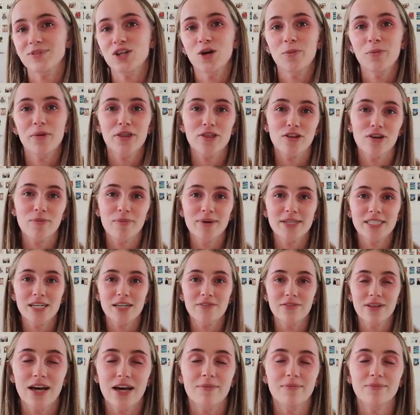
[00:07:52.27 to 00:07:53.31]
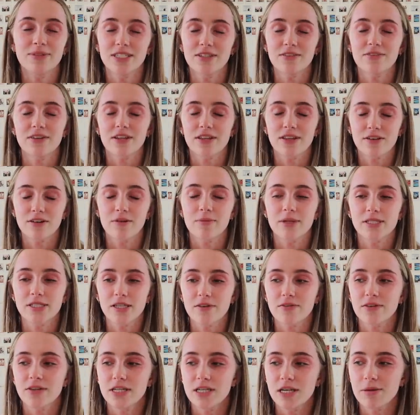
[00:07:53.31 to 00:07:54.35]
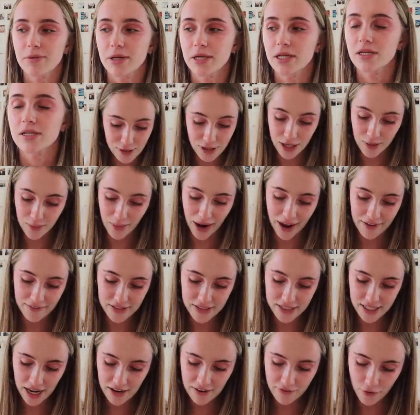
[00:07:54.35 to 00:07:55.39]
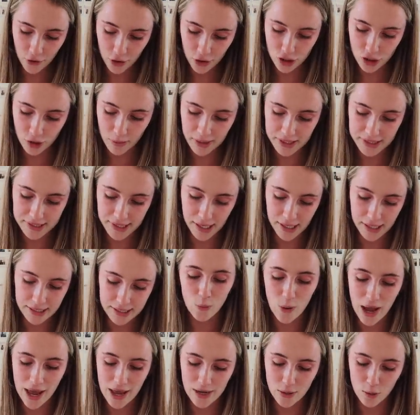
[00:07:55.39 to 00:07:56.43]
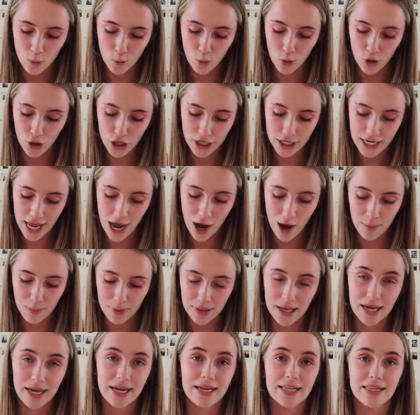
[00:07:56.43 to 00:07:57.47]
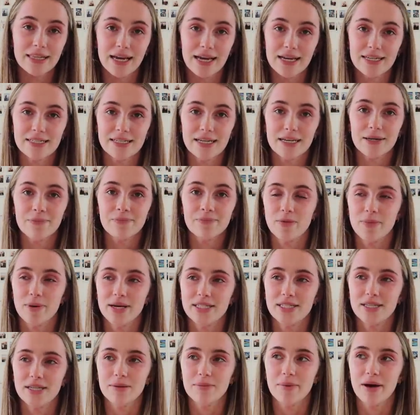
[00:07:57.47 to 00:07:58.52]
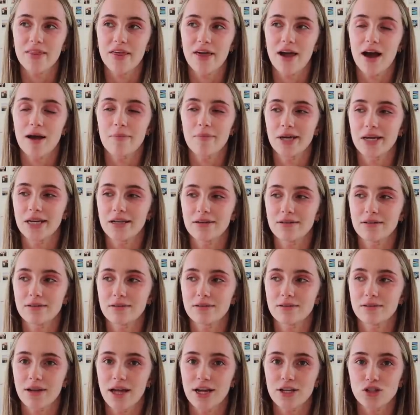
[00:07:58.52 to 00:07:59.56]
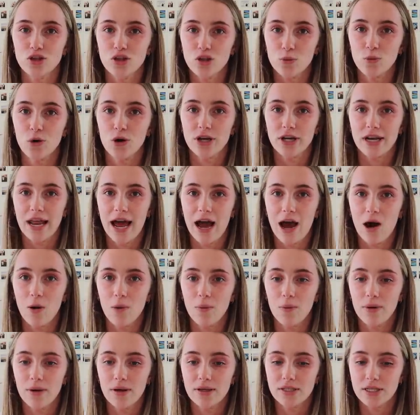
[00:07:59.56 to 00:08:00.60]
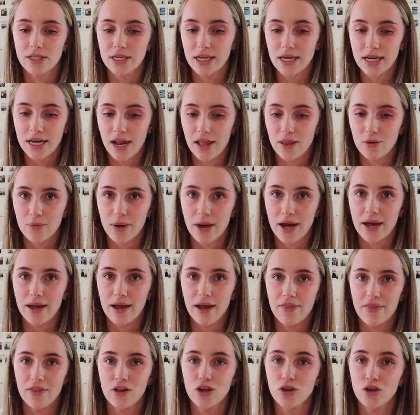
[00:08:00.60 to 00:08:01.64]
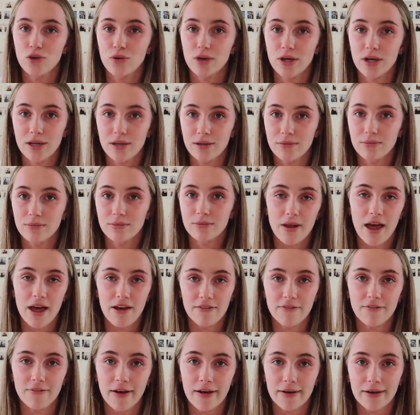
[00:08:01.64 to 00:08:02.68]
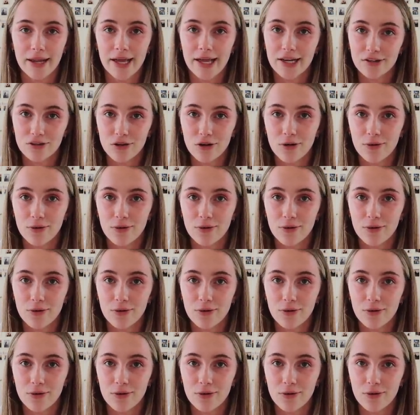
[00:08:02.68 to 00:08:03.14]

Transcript: could be throwing myself I'm um, definitely throwing myself in the deep end so anyway stay focused on my studies and work now play later so basically by that I mean like do the work now to get it out of the way and then you can have fun later